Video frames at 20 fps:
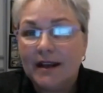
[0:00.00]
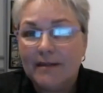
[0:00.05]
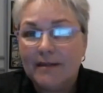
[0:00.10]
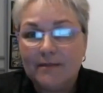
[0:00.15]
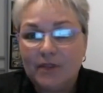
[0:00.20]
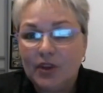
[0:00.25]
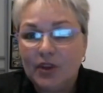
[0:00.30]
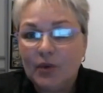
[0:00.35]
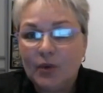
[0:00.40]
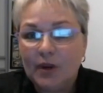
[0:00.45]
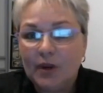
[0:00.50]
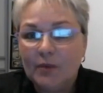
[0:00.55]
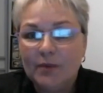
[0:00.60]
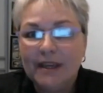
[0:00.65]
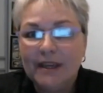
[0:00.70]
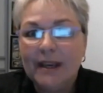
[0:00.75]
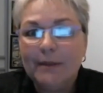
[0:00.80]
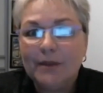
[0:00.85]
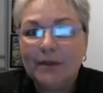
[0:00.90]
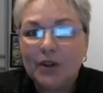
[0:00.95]
you want to
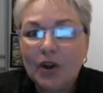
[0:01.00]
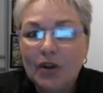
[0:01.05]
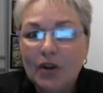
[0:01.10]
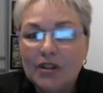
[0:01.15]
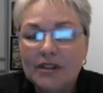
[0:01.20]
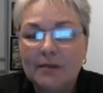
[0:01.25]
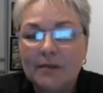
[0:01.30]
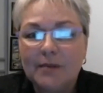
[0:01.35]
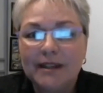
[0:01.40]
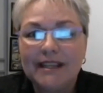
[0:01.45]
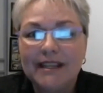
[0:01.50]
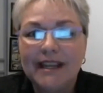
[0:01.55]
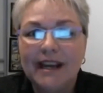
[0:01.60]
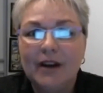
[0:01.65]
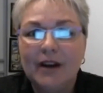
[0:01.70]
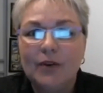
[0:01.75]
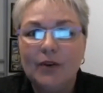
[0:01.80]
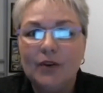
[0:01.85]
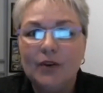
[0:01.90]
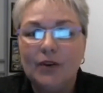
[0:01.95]
become a doctor, but
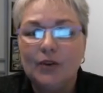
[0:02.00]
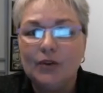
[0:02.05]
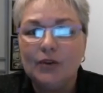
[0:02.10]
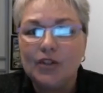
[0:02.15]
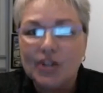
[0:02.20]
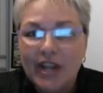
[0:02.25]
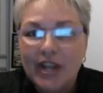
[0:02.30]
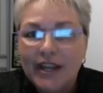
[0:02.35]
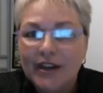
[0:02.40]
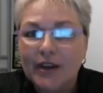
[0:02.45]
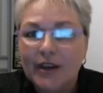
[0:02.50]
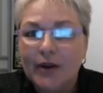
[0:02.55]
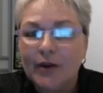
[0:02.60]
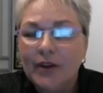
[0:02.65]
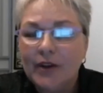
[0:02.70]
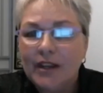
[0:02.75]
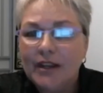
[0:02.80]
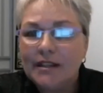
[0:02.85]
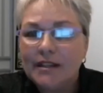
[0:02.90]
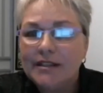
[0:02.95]
now you shadow
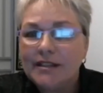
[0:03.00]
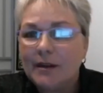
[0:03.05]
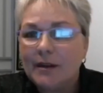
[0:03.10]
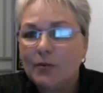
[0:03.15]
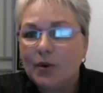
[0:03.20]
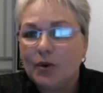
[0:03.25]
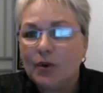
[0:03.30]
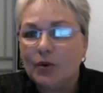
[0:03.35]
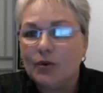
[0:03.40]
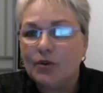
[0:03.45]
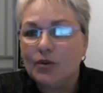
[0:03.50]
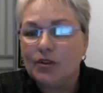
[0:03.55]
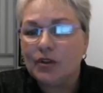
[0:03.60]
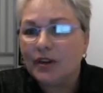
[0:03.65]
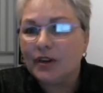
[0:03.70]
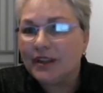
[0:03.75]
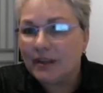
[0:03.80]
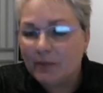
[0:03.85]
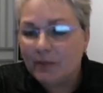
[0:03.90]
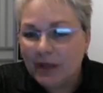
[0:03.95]
someone who's not
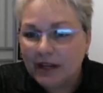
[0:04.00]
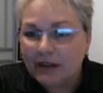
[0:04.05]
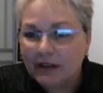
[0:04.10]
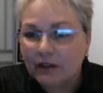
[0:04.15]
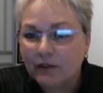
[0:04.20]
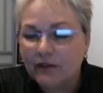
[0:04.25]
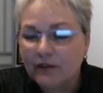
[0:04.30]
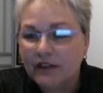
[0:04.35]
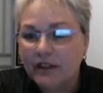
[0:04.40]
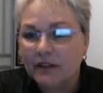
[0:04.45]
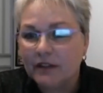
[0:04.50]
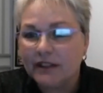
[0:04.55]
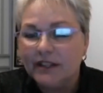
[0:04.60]
in the medical field,